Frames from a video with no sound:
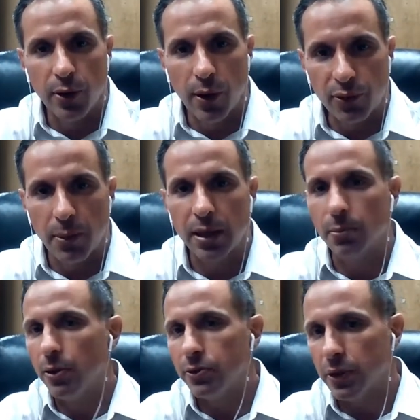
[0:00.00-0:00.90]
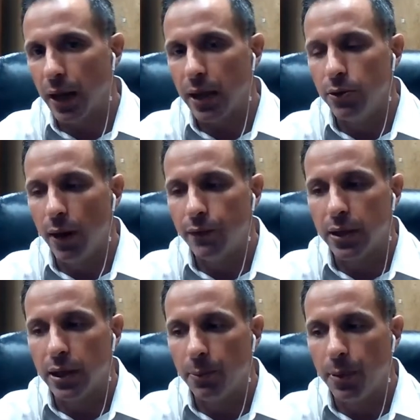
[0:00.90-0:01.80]
You have to make the most of that. You have to
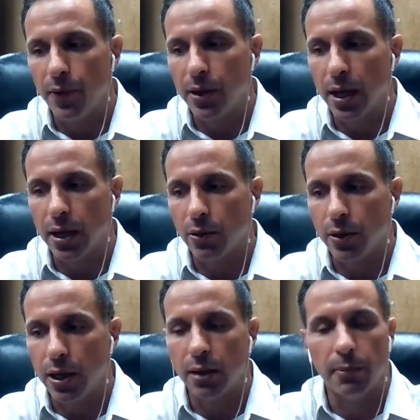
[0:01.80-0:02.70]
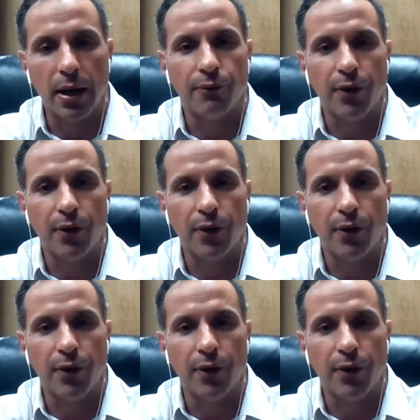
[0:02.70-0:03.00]
get up every day and go get it, man.